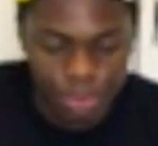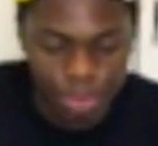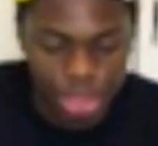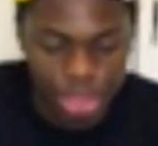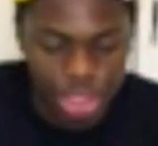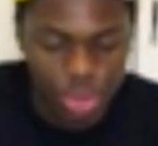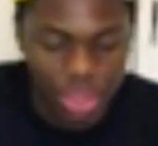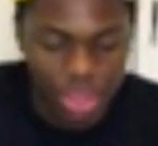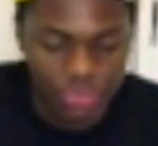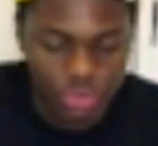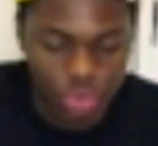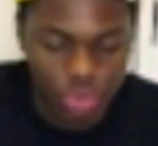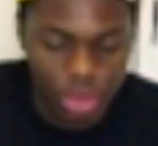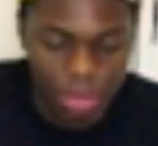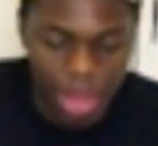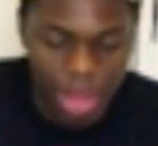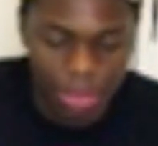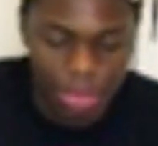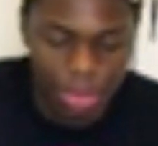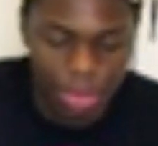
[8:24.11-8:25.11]
But you have to
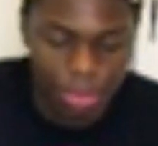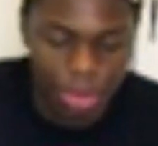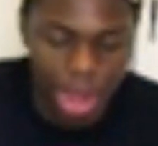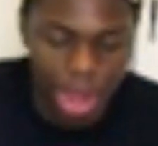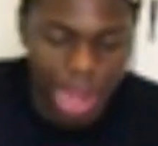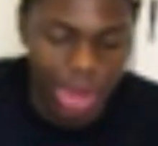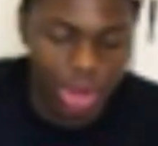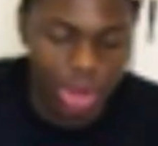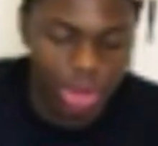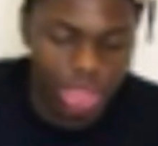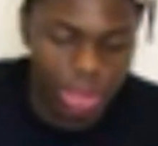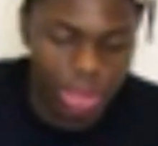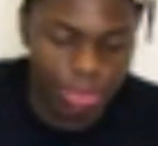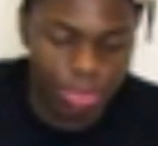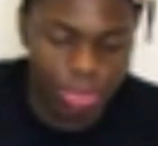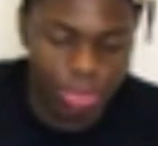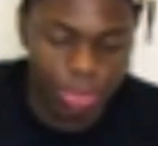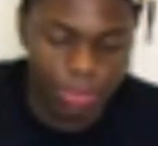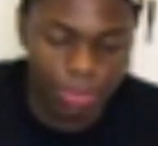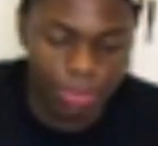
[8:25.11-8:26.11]
remember,
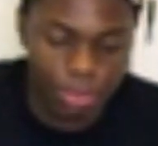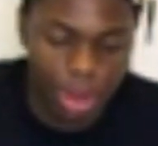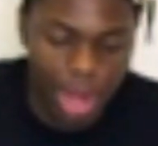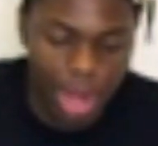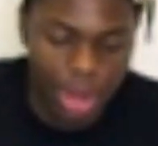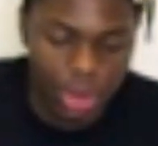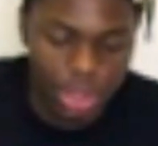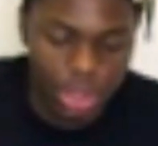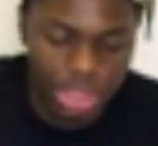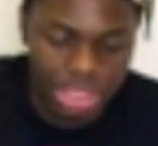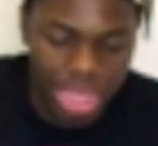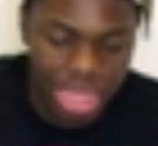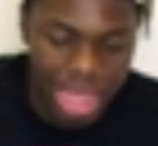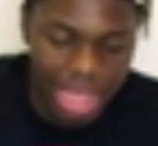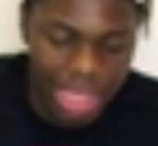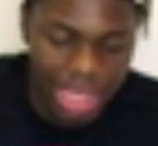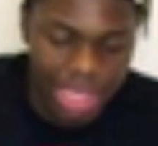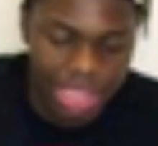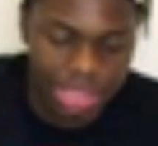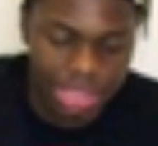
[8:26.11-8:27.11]

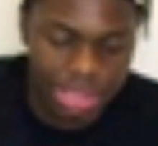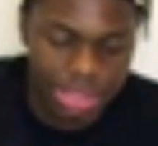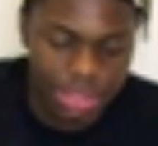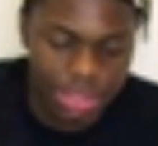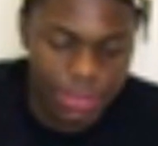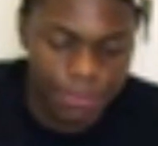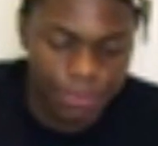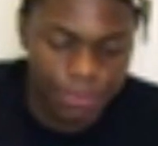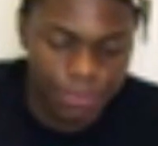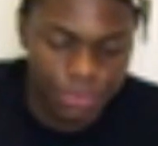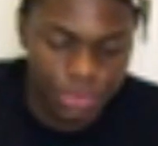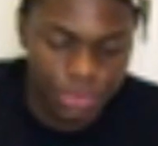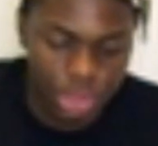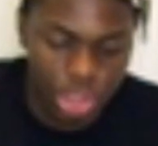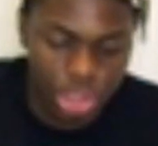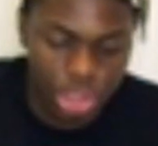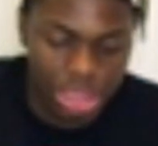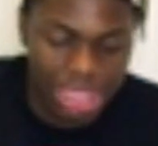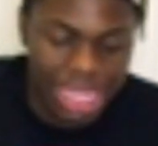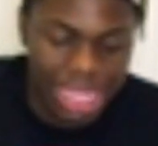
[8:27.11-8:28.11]
prioritize
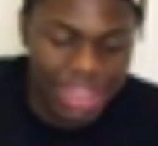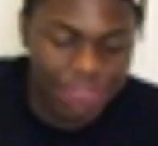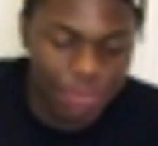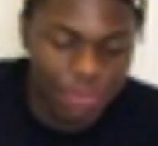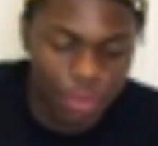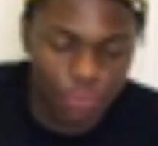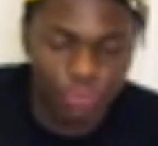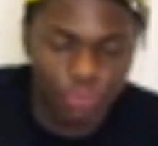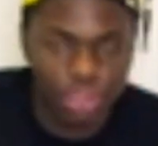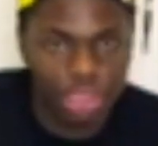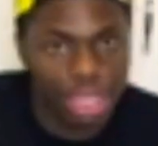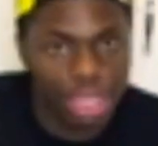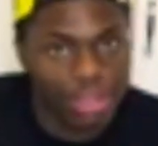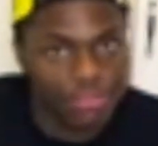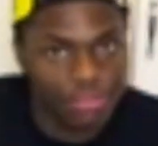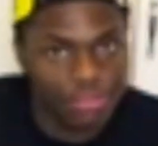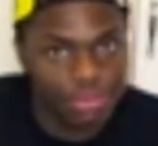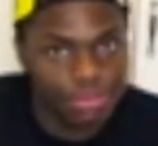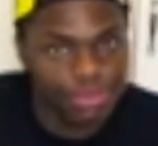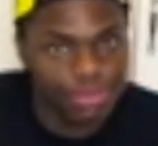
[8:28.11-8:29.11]
your life over
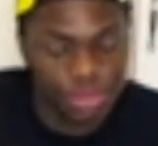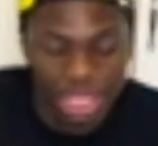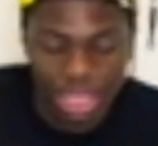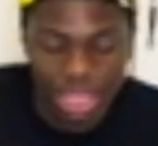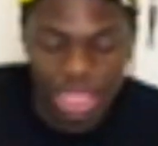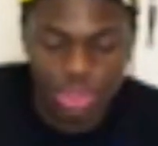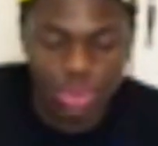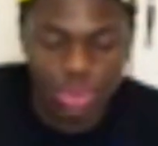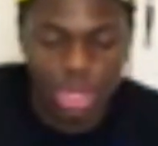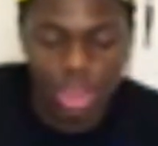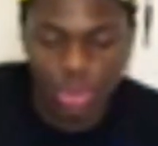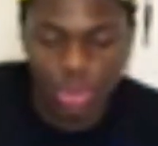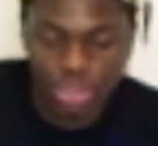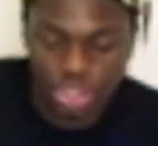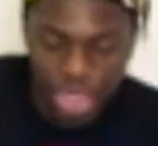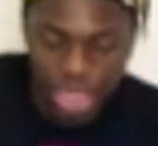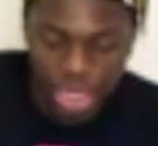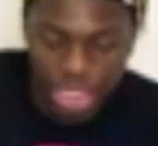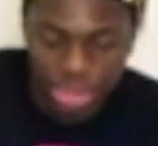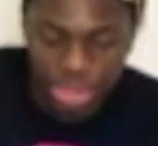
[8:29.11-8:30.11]
love. And that's what I
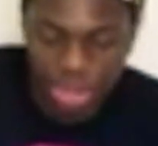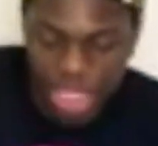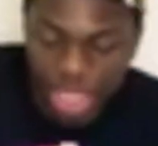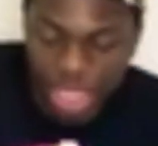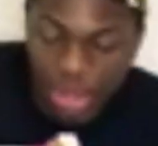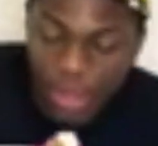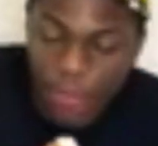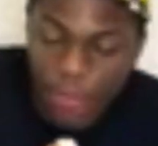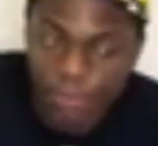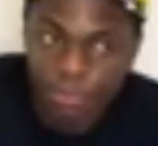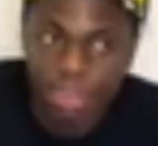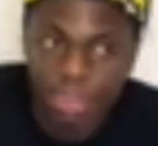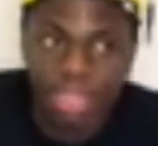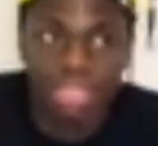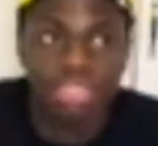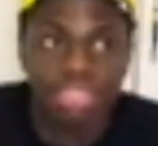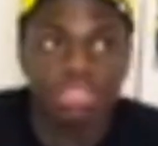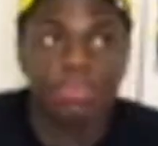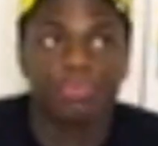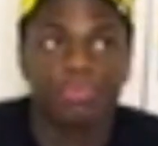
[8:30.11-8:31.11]
always try to explain.
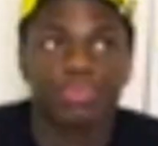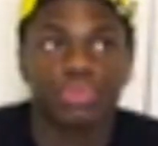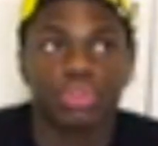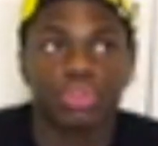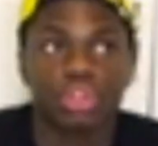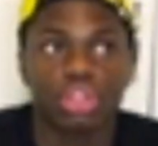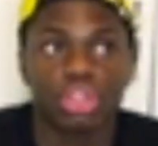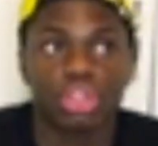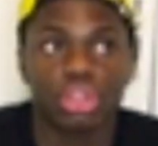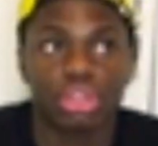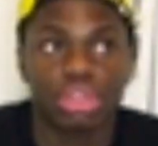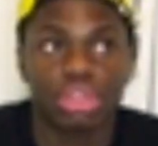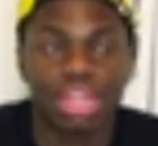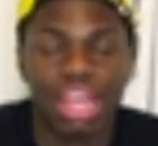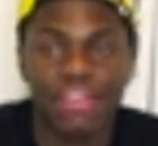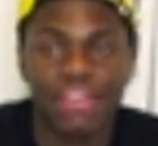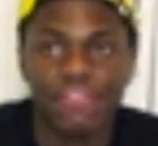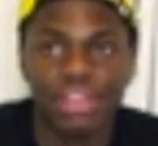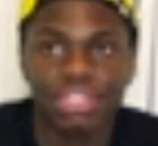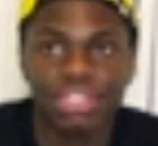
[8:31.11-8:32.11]
Because your
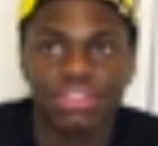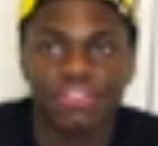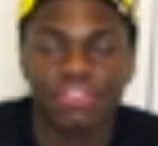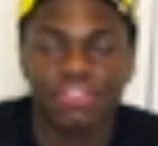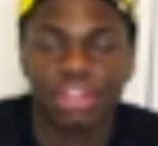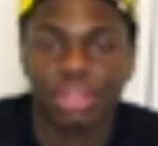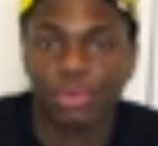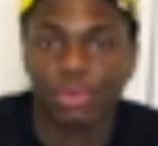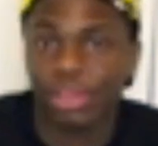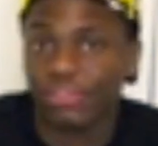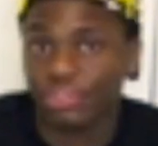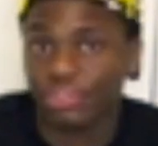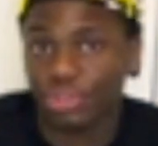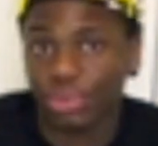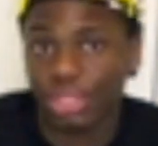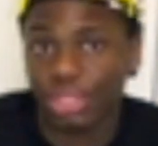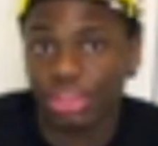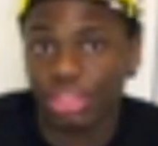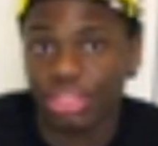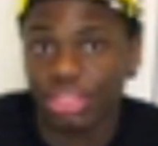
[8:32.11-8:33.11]
life has a funny way of
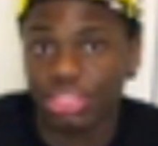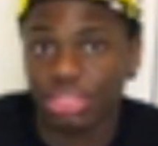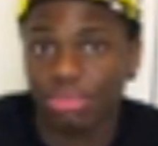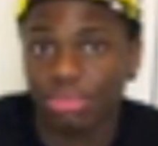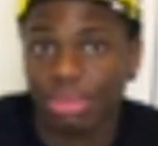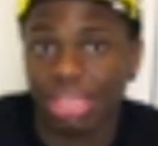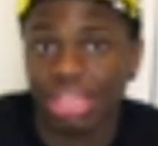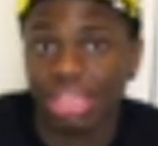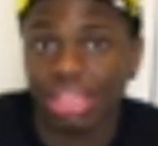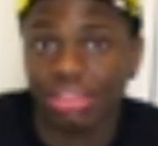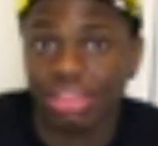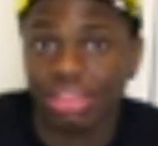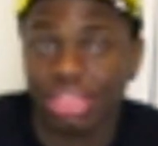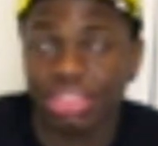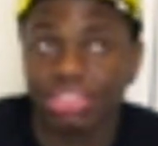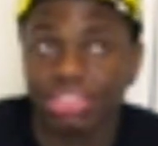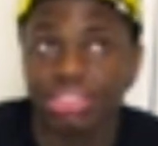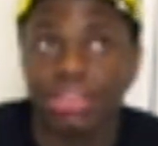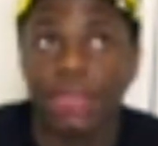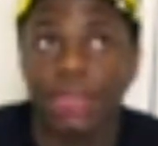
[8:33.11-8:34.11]
doing things and making
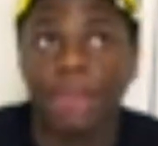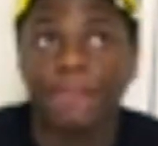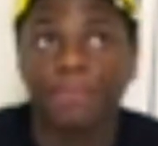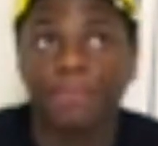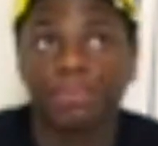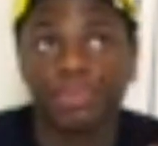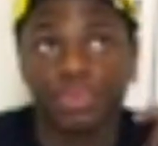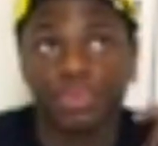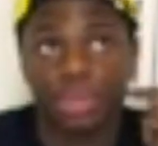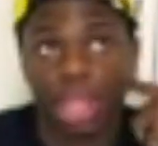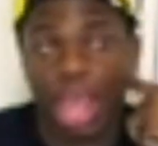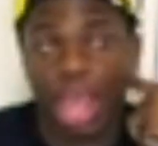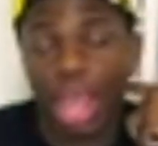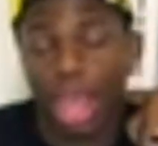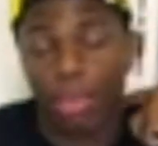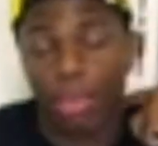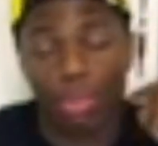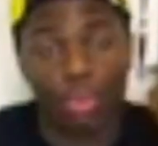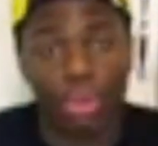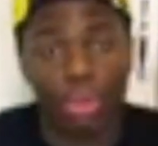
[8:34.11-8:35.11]
things
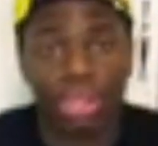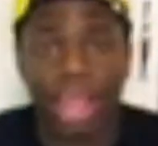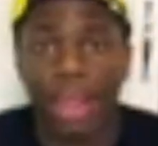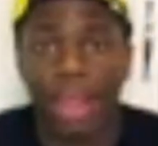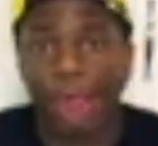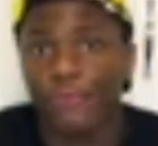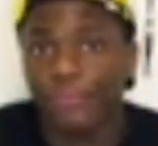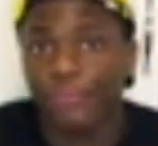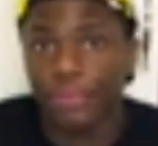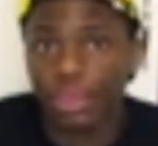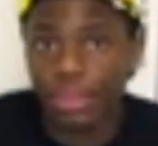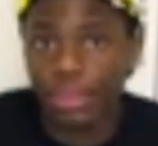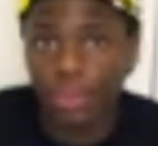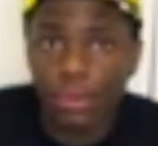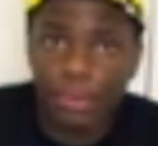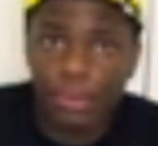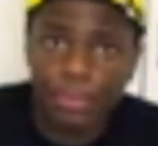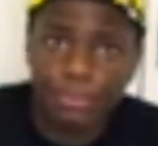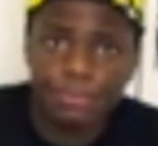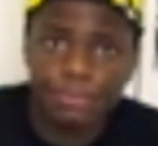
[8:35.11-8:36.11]
work out for
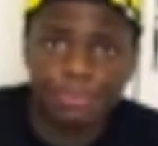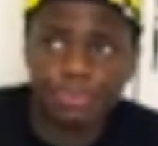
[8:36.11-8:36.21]
you.